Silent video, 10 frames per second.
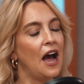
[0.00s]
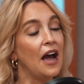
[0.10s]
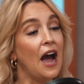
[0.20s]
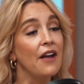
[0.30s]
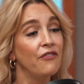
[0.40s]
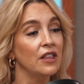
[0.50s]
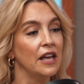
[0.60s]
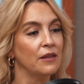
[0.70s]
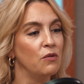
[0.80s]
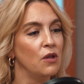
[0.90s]
I feel
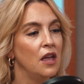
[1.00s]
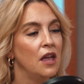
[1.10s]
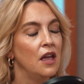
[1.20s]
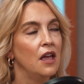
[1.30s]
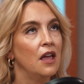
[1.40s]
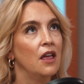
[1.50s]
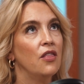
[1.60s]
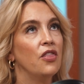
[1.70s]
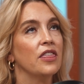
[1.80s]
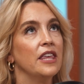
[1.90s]
like
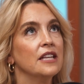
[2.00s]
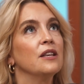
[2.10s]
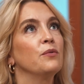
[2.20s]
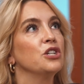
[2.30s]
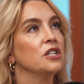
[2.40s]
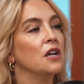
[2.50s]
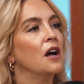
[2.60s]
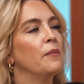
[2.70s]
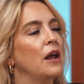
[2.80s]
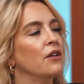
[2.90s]
the things that we should
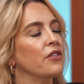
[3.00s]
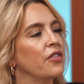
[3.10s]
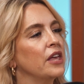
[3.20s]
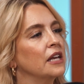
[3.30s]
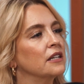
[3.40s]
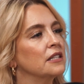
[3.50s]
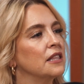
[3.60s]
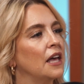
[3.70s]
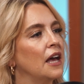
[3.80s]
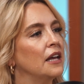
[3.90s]
talk about are the things
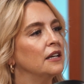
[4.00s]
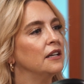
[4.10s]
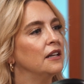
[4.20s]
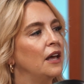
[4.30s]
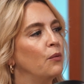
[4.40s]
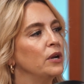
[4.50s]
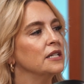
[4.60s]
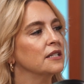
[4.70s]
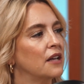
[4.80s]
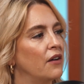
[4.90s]
that we
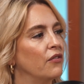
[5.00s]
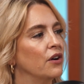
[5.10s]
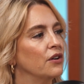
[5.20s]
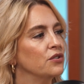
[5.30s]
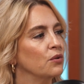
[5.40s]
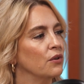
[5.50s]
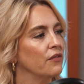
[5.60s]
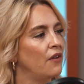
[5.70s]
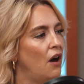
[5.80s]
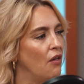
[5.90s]
discover sort
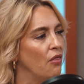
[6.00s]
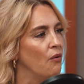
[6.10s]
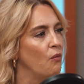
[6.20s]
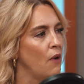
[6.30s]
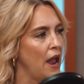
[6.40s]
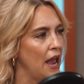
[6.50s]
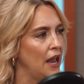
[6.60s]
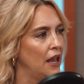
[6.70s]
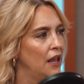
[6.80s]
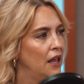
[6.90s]
of on the
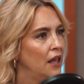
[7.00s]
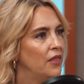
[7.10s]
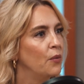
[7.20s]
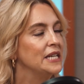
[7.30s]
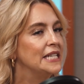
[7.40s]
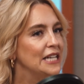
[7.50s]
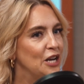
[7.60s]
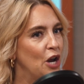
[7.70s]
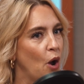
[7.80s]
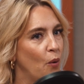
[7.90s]
way that we
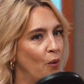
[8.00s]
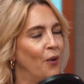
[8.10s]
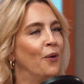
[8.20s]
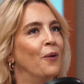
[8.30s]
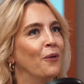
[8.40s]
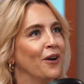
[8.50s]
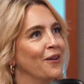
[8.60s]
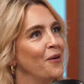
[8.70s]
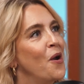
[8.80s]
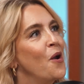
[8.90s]
didn't know
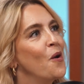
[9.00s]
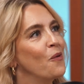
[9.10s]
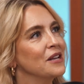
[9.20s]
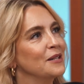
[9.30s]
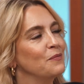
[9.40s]
was